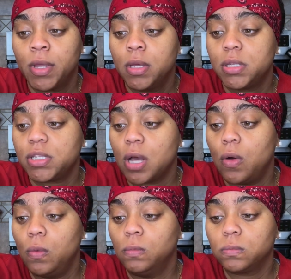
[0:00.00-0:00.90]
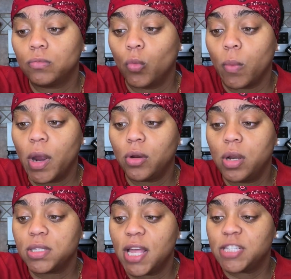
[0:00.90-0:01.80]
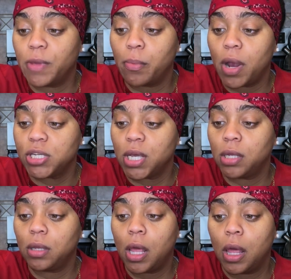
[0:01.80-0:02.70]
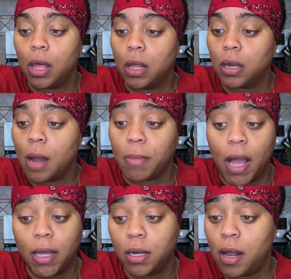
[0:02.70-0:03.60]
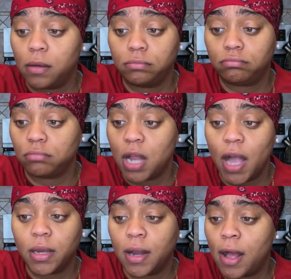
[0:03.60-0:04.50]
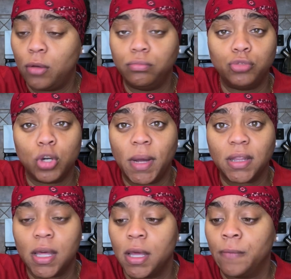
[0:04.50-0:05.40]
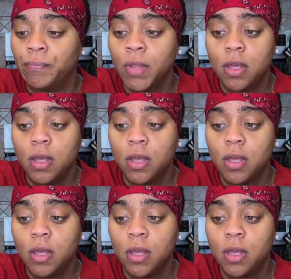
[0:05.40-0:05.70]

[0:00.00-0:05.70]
So we're working on this lesbian project, and I'm knocking it out, doing my thing.